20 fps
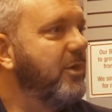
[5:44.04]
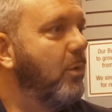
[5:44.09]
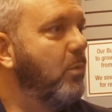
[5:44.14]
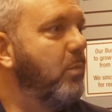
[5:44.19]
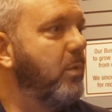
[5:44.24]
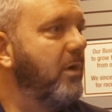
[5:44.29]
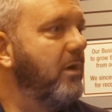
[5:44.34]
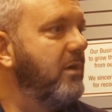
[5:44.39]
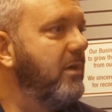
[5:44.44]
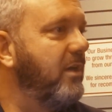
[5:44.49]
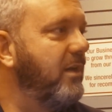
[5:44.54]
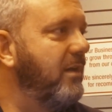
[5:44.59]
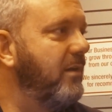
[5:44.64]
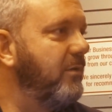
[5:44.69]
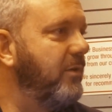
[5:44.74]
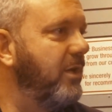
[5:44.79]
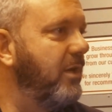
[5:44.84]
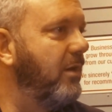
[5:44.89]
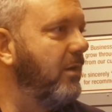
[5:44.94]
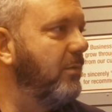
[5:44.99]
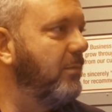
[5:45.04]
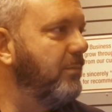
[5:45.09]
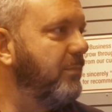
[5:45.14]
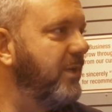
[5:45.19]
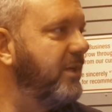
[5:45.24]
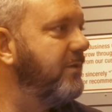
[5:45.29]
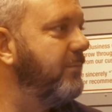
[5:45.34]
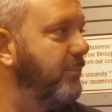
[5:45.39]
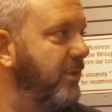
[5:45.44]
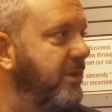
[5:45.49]
So we're gonna,
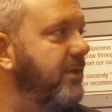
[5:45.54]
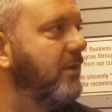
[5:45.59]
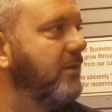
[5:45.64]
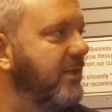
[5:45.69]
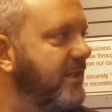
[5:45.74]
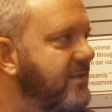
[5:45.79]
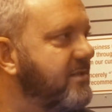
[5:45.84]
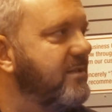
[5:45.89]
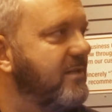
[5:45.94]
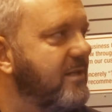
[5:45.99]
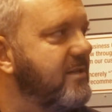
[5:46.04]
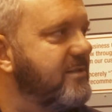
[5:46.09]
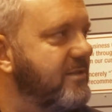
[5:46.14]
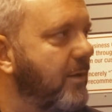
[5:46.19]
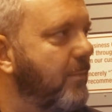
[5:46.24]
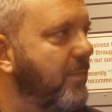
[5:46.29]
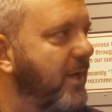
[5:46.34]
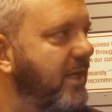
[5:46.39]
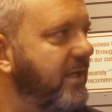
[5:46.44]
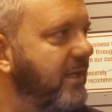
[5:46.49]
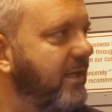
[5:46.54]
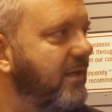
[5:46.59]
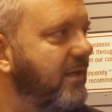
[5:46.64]
but they'll listen to somebody